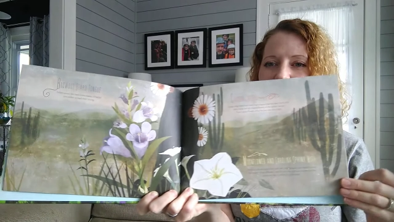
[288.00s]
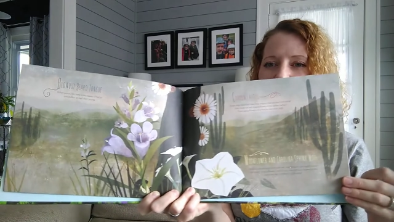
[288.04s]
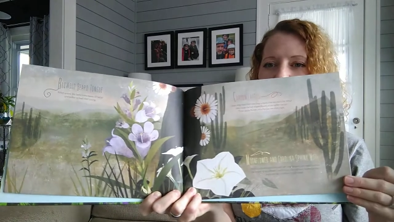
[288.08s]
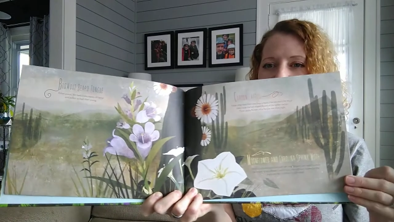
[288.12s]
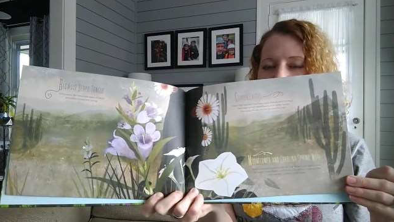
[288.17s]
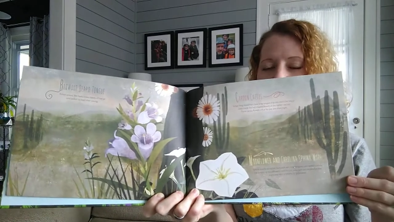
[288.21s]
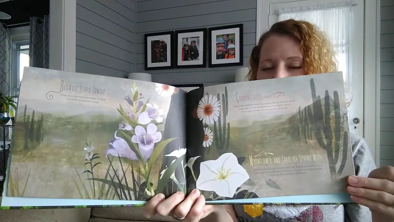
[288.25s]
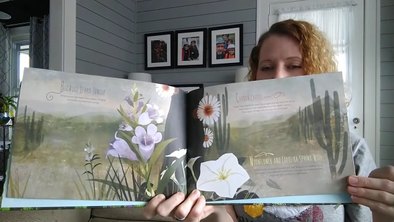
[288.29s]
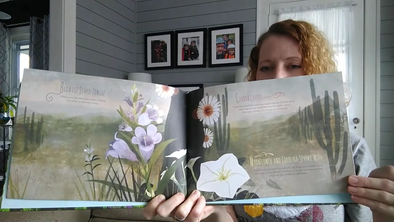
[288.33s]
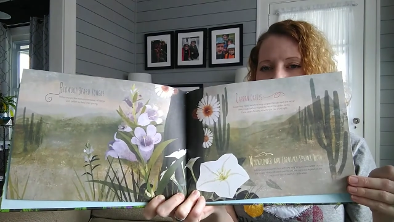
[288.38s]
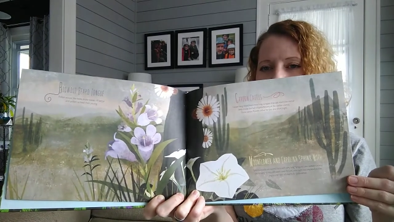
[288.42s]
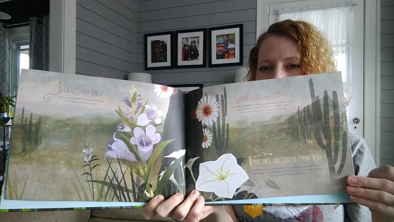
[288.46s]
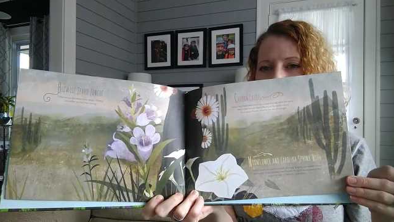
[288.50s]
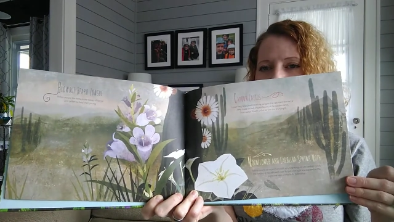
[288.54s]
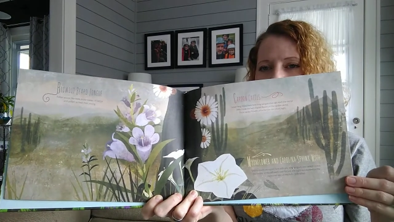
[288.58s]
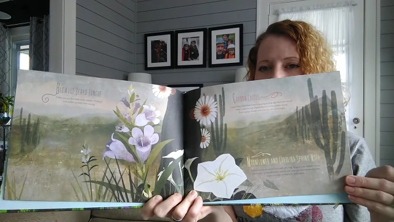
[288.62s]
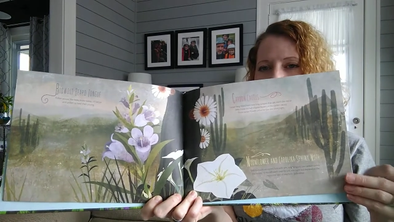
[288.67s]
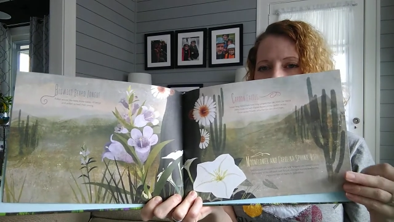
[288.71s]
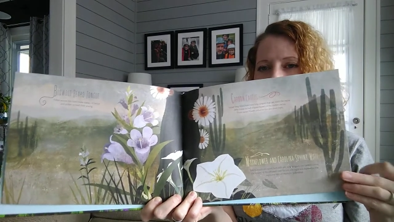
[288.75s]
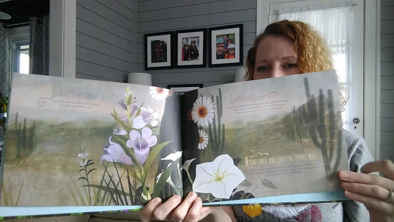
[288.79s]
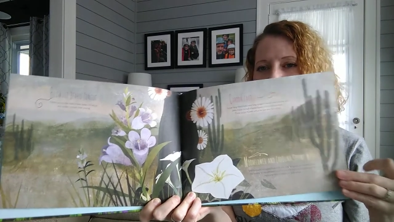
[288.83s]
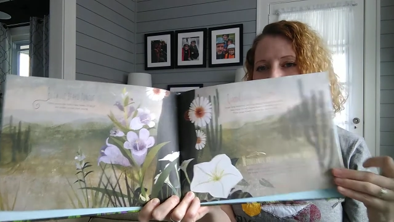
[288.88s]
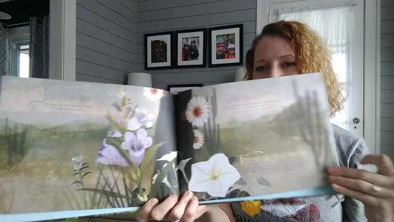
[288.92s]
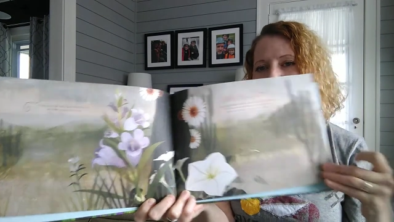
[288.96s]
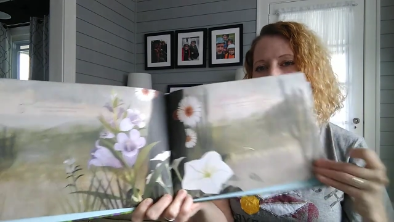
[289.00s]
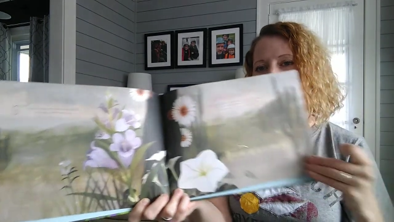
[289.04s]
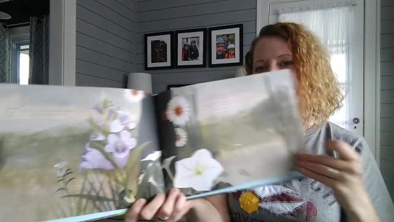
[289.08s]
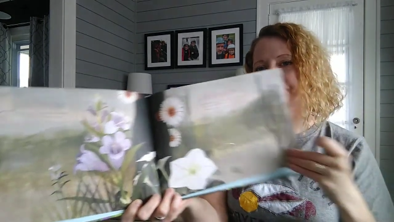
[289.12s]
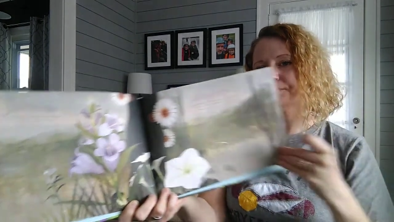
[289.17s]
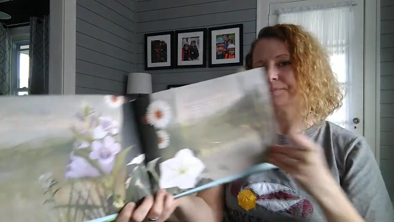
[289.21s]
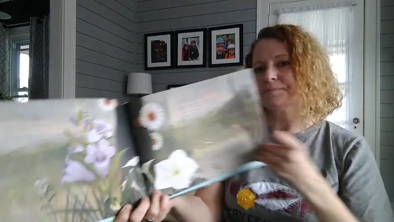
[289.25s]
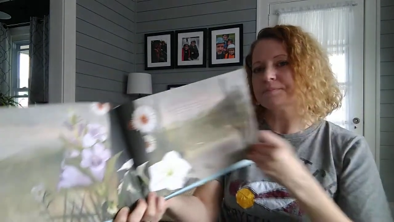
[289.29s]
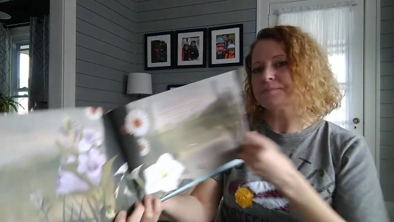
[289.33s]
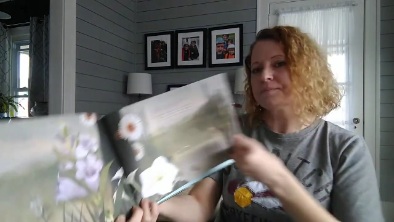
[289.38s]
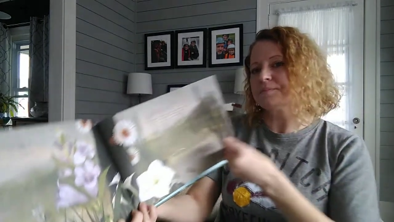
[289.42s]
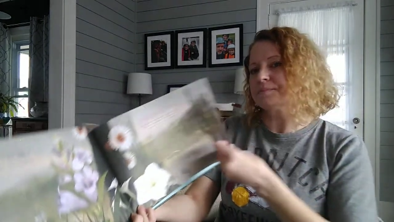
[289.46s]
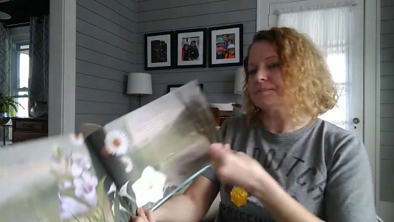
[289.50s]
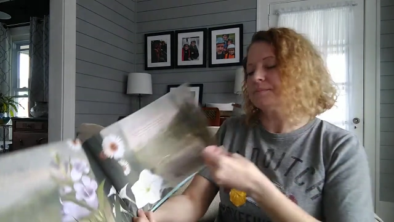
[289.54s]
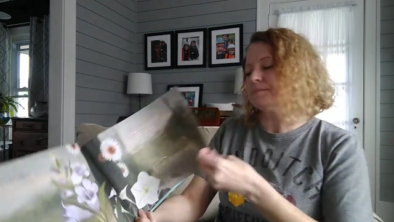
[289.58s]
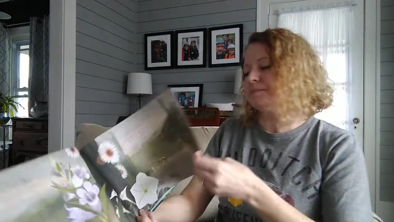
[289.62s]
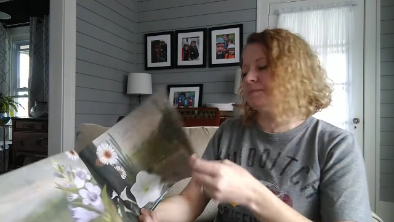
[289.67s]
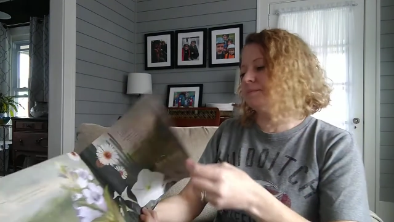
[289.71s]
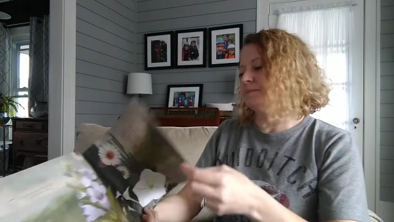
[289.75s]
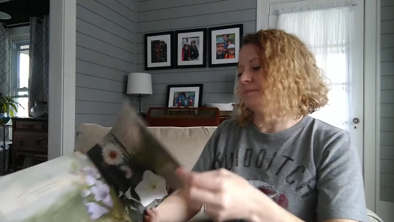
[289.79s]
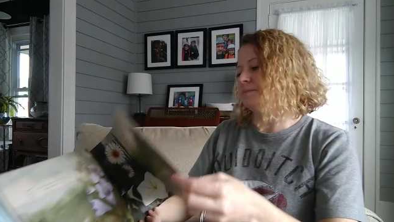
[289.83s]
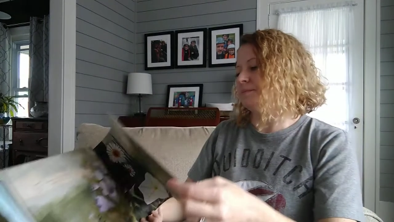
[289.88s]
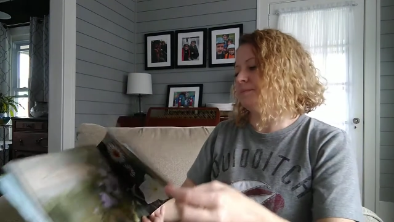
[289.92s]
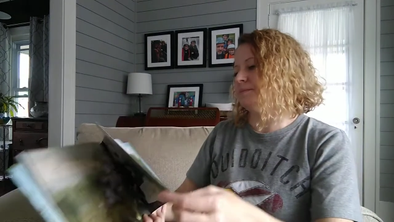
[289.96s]

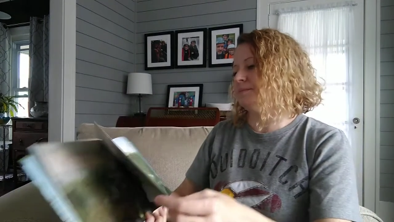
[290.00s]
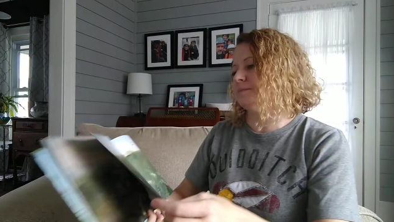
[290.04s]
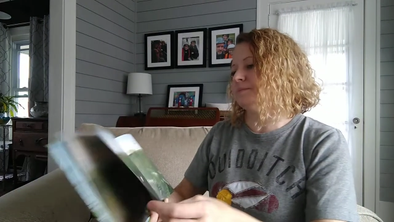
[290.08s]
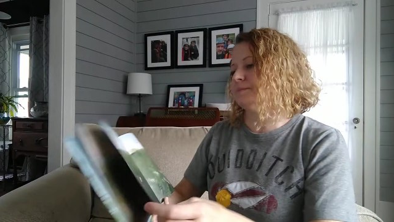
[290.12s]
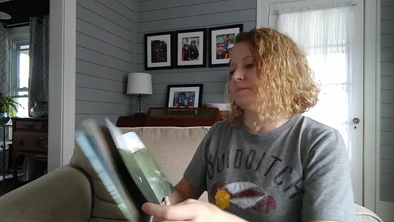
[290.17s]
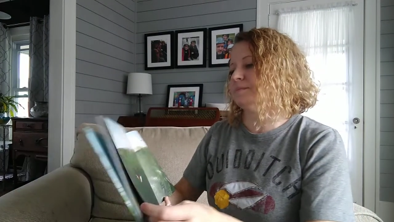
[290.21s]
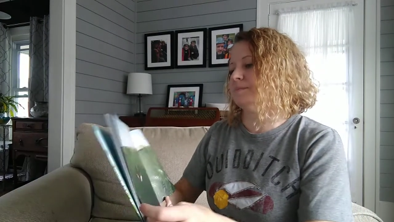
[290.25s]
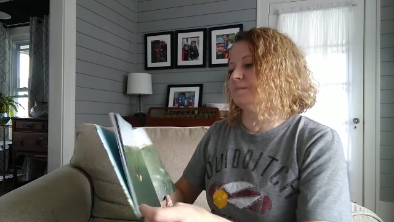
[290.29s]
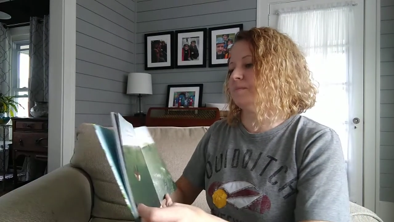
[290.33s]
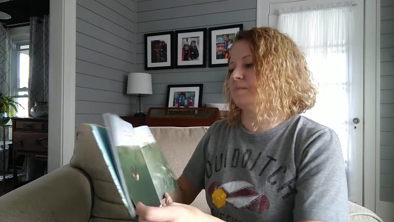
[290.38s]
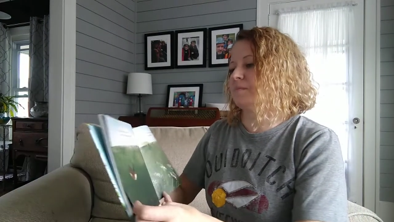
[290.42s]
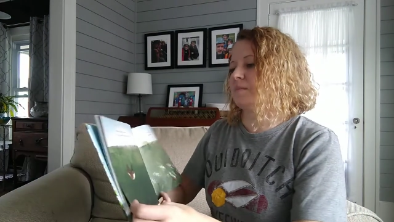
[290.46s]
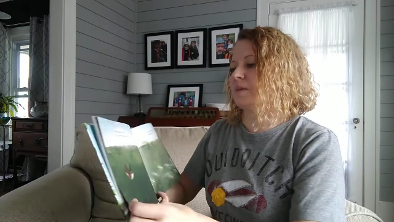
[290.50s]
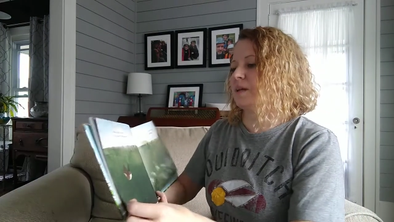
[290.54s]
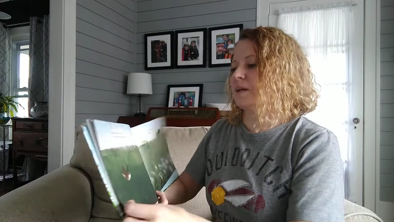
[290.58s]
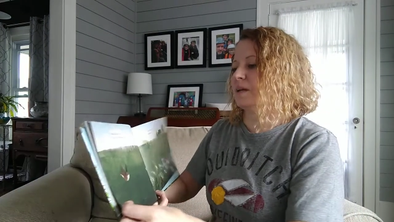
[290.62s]
Nothing is said.